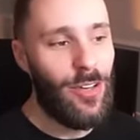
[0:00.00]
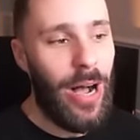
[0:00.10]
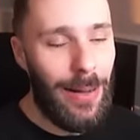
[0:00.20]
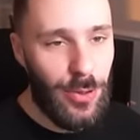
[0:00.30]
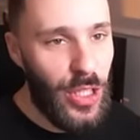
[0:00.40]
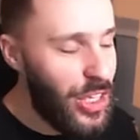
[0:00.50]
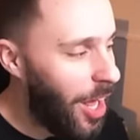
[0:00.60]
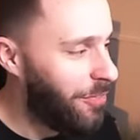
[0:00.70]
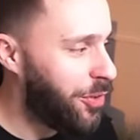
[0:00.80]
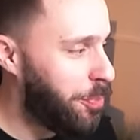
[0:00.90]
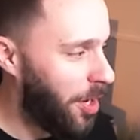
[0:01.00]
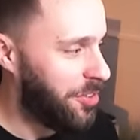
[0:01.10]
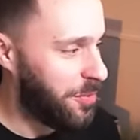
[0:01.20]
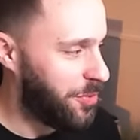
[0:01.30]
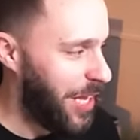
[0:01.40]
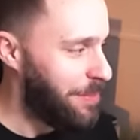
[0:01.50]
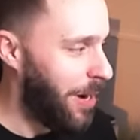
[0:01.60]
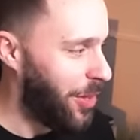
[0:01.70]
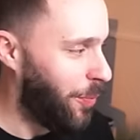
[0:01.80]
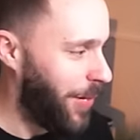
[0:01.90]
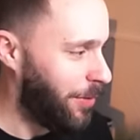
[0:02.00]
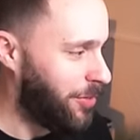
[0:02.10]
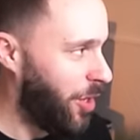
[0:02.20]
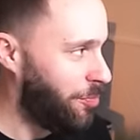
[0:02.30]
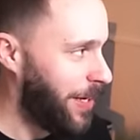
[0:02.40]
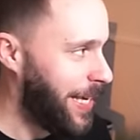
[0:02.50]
you what, I absolutely love this person's name, by the way. I'm going to turn off my